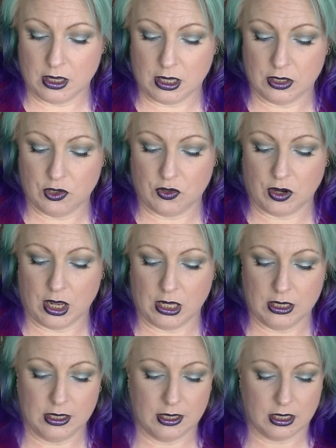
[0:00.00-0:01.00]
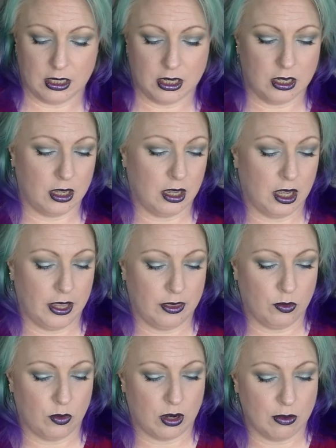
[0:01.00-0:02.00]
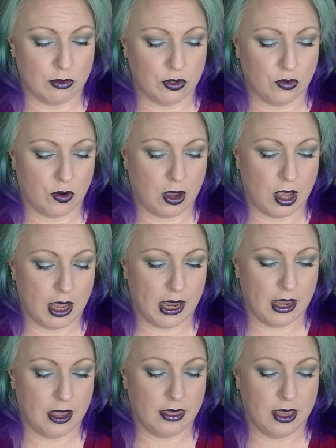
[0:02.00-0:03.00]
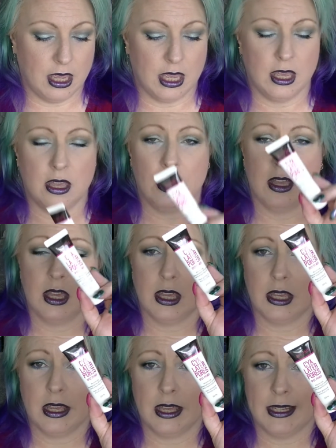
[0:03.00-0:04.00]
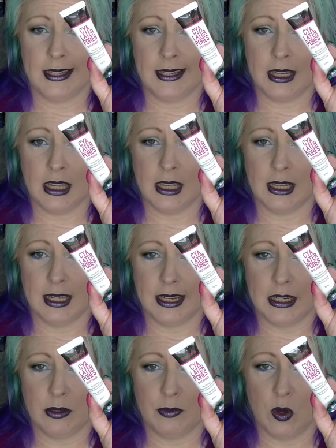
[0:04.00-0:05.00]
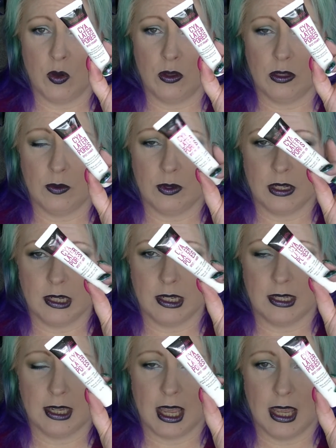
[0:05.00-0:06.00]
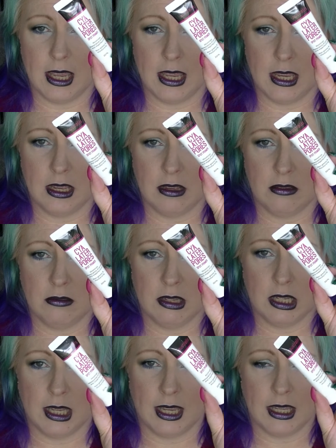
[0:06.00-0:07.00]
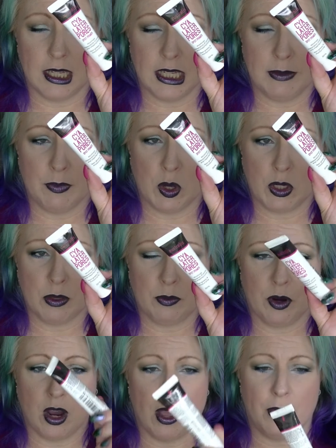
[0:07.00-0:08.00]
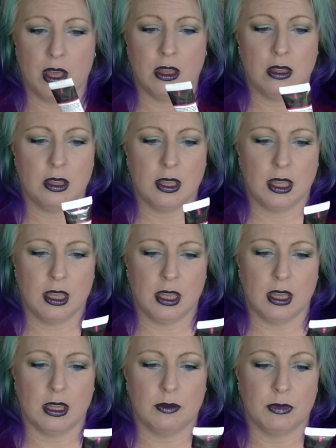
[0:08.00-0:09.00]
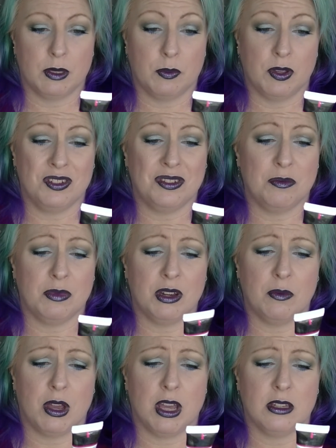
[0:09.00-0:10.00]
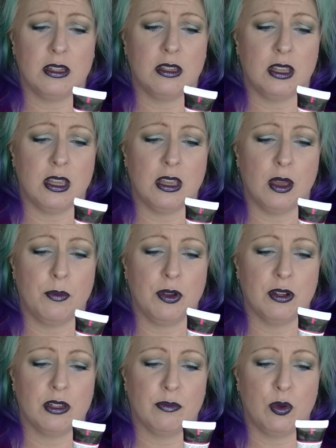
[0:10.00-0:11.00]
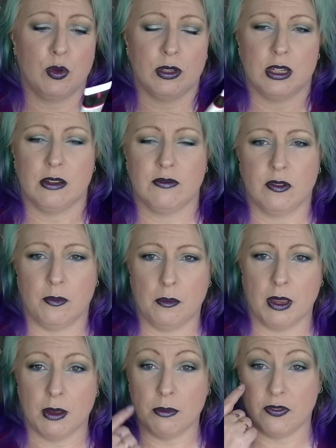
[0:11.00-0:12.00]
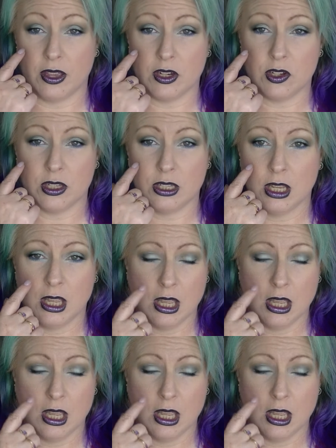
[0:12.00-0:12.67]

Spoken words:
Astralis, I thought I would try their See You Later Pores, which is a spot primer. Supposed to minimize the appearance of pores and imperfections.